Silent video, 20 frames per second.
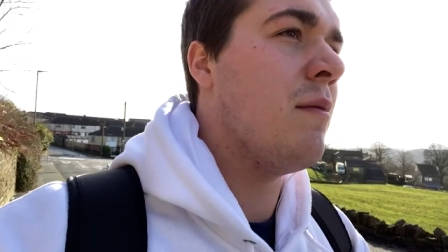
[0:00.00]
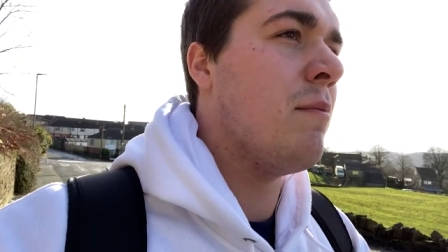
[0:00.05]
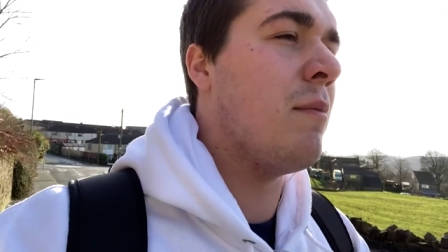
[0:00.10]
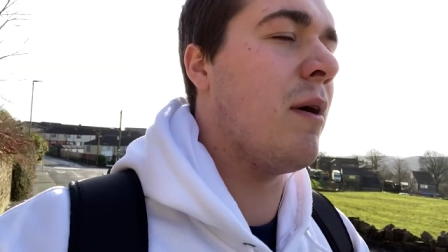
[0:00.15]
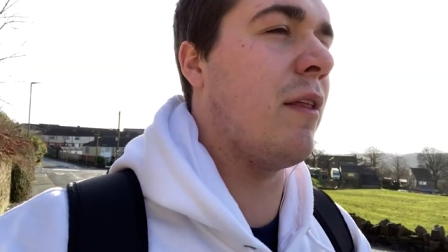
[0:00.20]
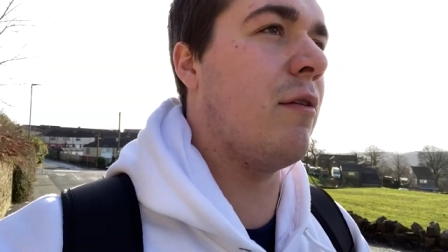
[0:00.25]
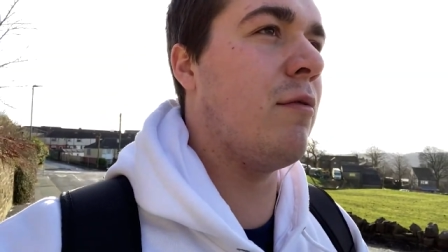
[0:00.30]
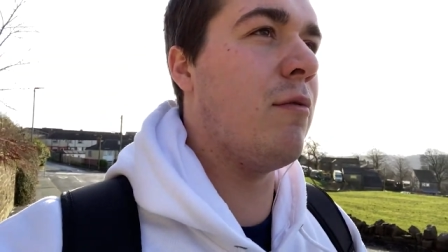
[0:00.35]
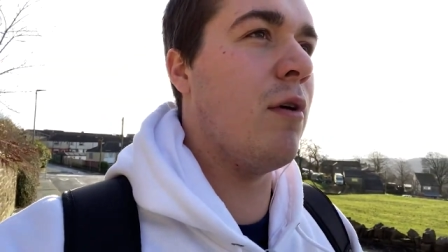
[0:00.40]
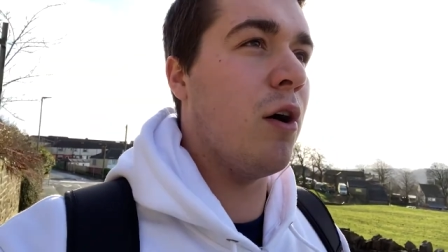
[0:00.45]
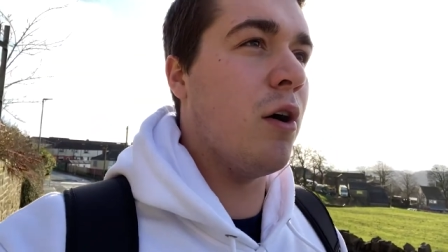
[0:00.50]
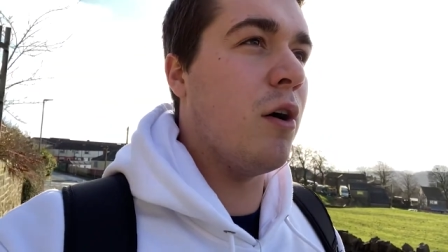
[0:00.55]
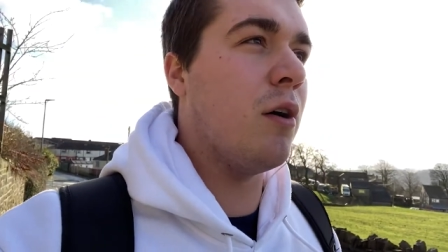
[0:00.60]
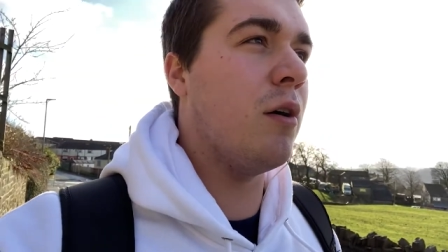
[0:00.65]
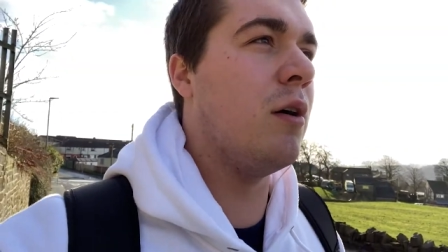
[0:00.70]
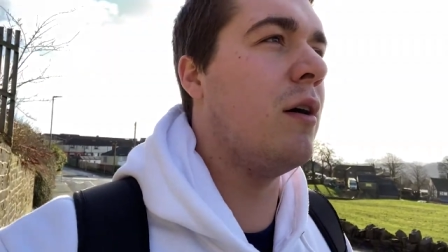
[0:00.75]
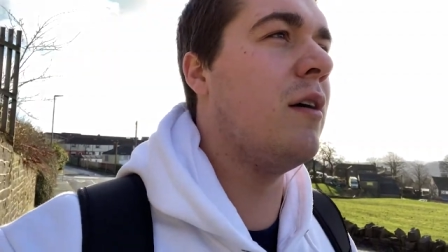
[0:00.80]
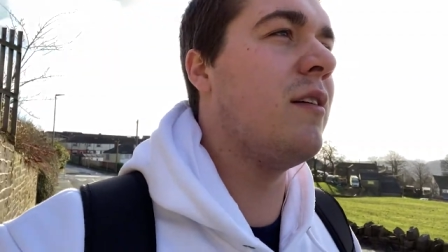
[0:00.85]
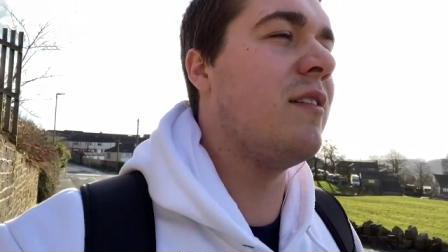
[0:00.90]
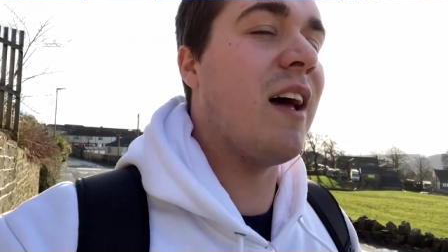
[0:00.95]
My throat
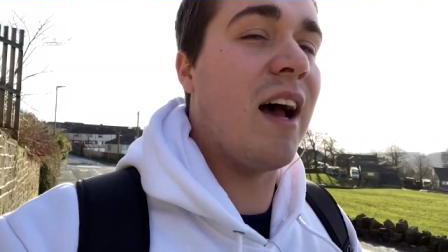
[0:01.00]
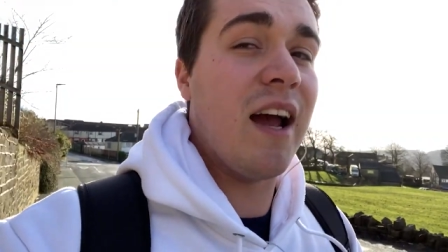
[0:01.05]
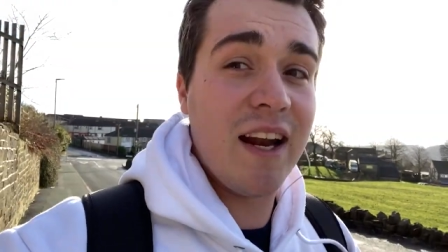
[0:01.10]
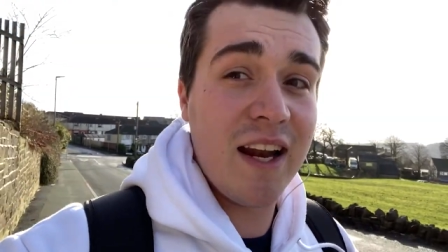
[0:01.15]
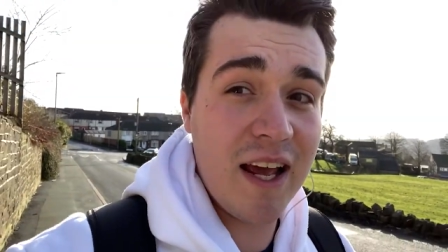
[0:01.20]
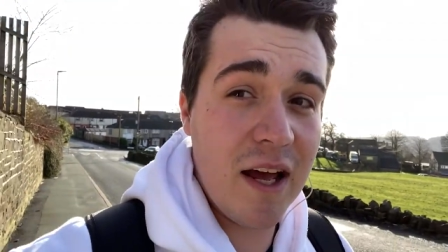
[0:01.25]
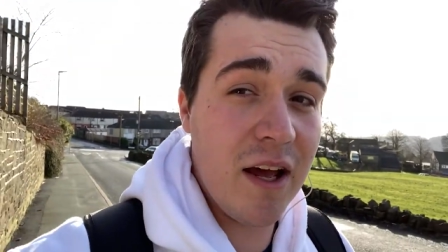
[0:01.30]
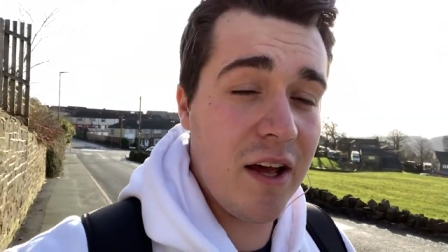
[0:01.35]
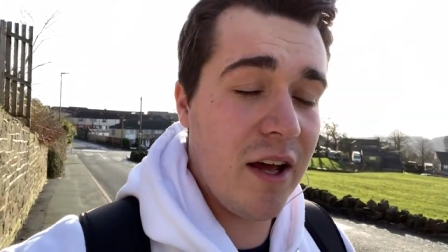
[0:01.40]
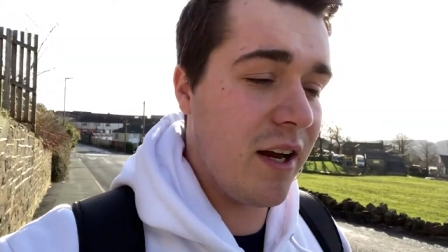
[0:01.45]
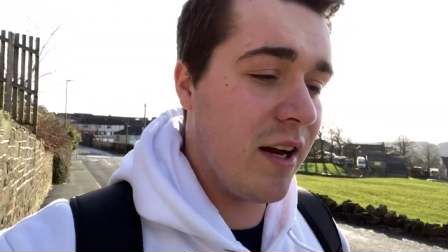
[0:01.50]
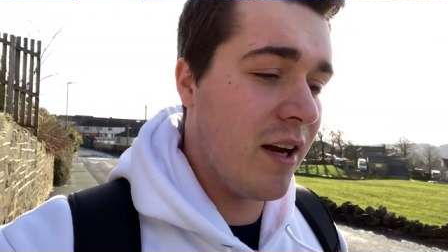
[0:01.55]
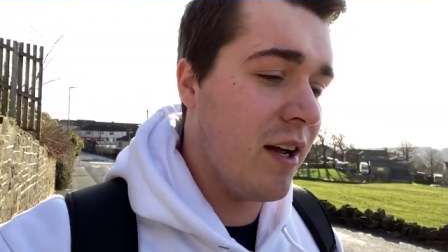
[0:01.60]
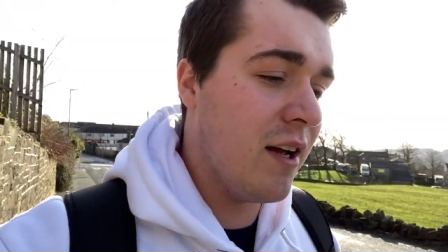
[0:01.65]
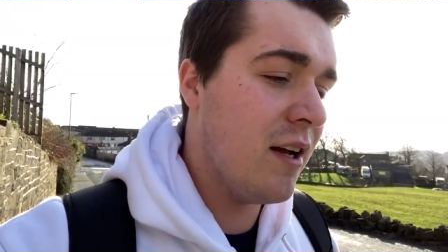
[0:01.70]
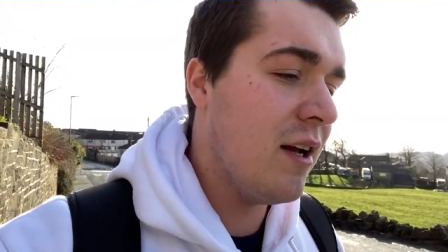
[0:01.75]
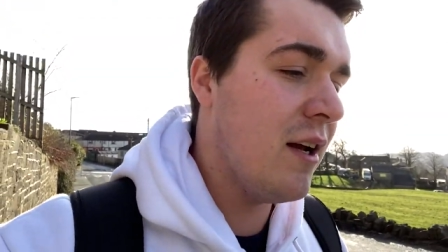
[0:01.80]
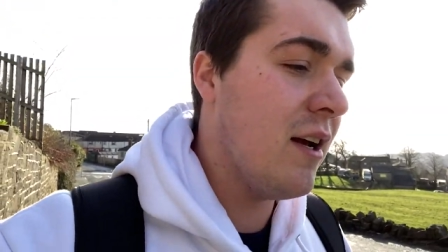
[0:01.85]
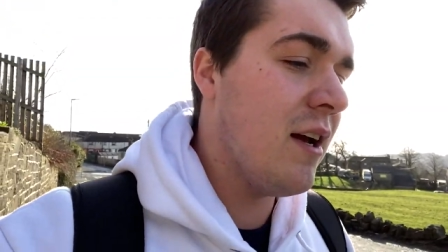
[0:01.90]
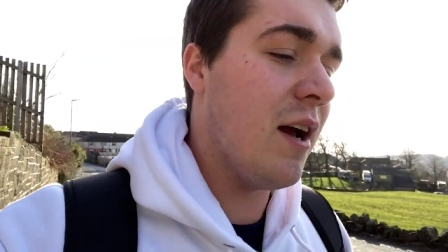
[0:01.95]
started
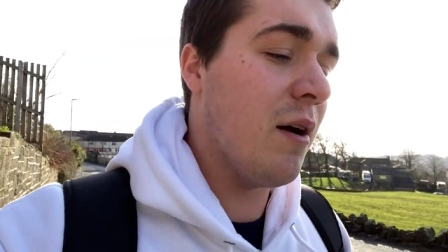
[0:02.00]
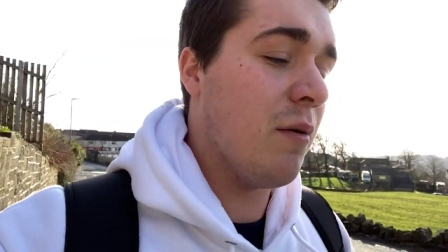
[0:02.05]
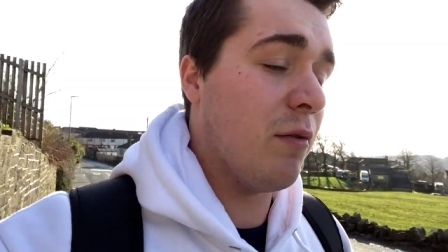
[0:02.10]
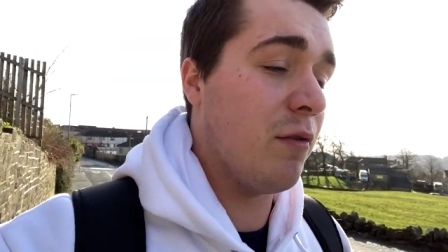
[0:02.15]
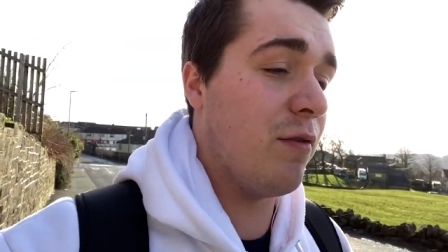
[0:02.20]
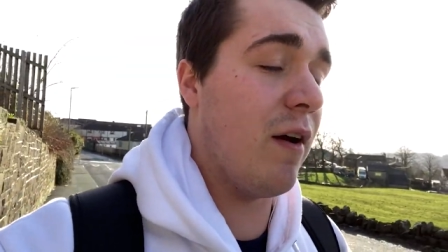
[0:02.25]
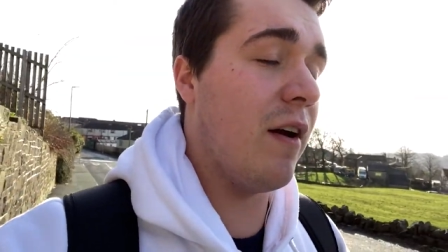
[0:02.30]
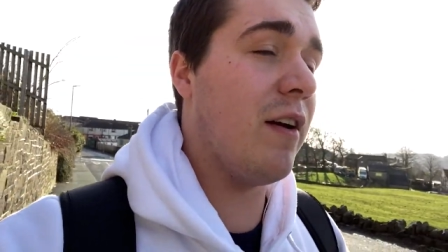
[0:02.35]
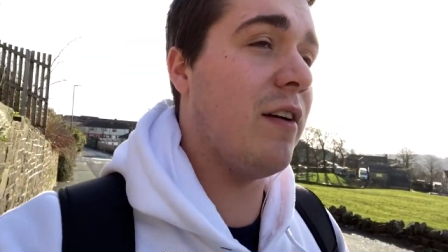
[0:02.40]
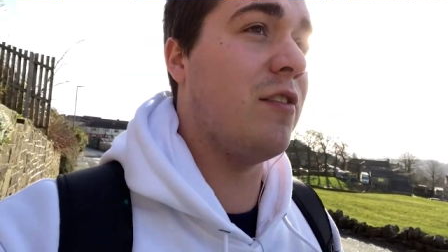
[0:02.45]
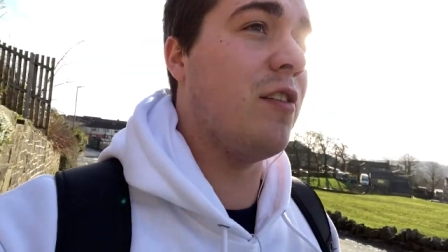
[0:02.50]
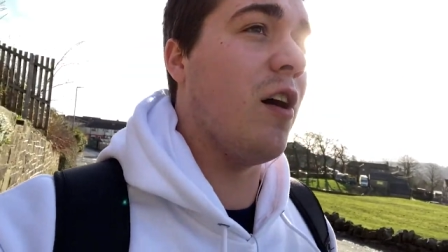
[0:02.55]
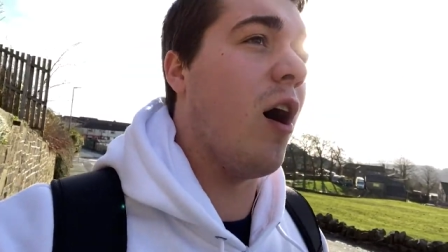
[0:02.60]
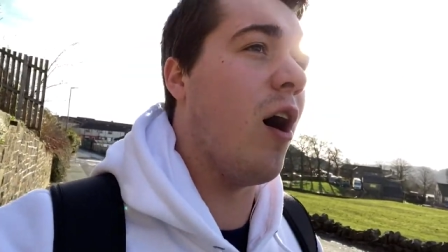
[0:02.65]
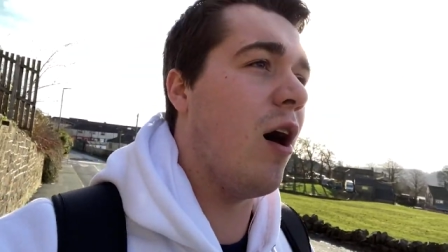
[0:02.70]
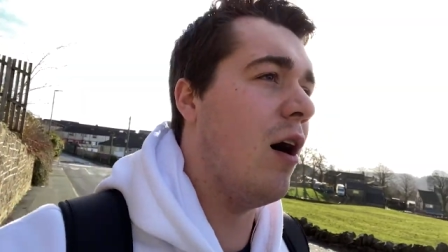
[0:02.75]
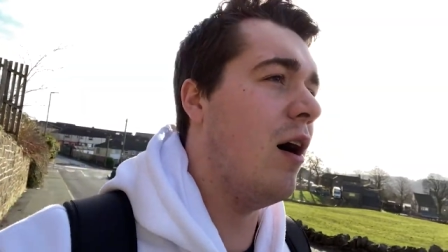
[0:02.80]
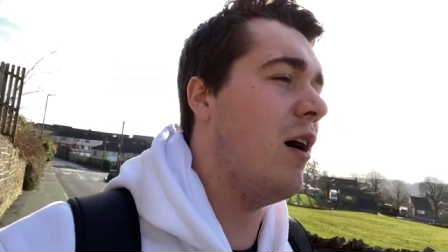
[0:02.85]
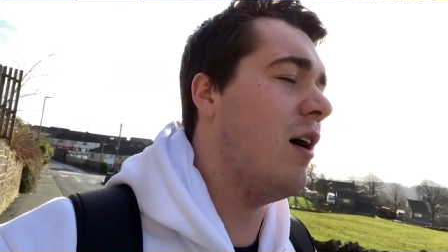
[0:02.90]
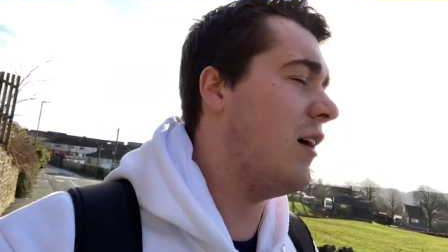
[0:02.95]
hurting, was very
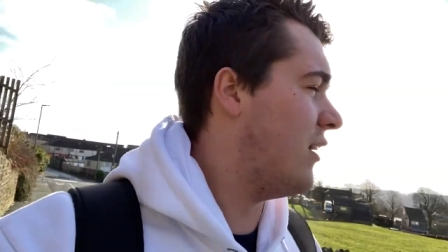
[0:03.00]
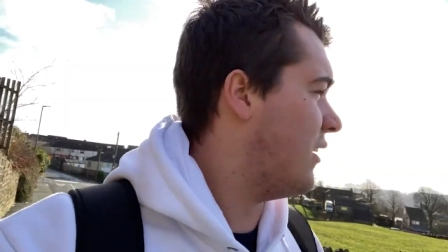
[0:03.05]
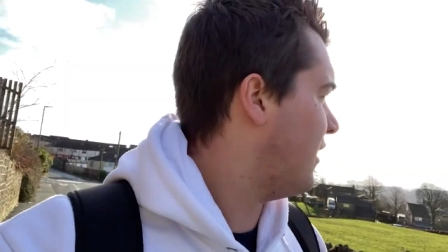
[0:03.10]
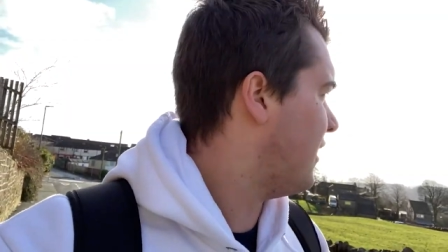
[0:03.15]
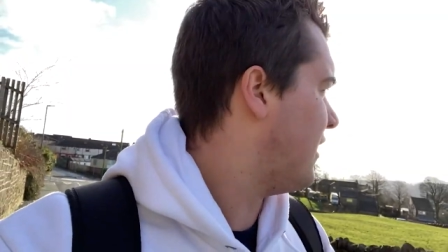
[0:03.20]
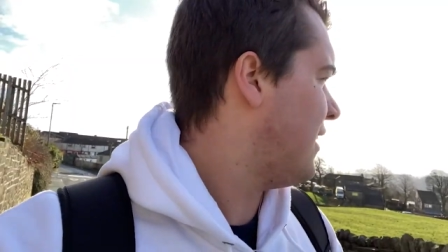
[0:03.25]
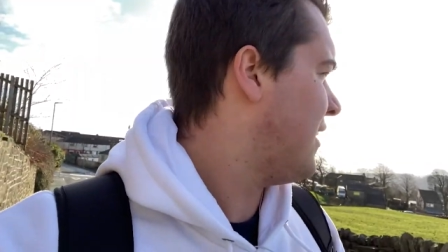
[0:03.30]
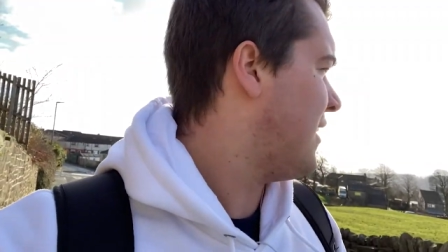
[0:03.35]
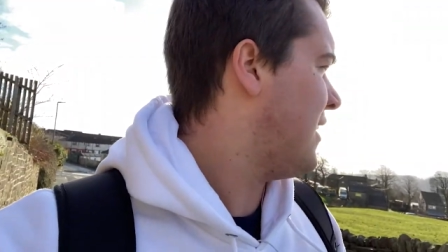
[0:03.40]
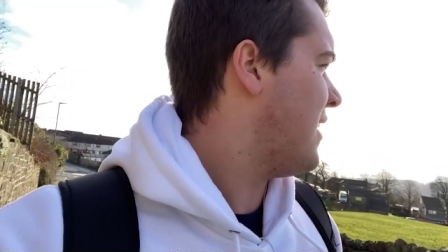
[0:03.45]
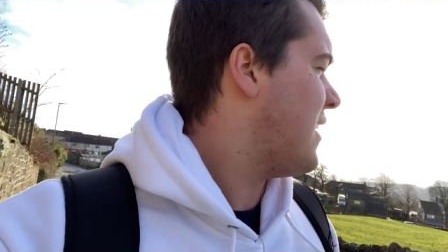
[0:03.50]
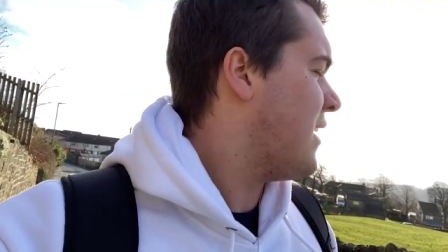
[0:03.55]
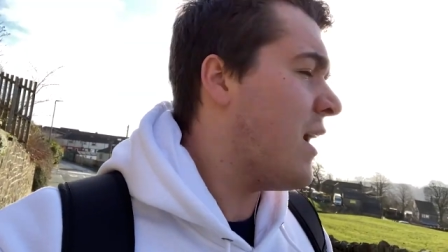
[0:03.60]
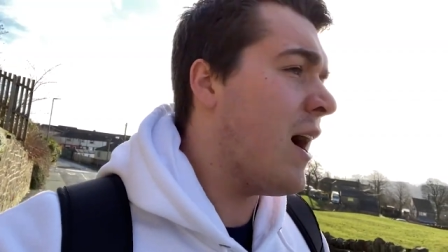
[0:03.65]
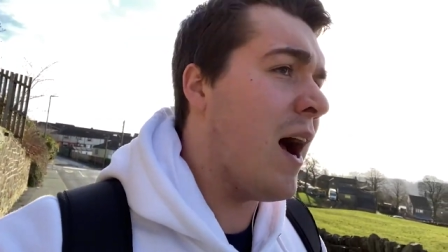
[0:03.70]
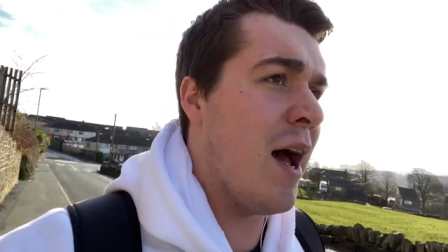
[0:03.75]
sore.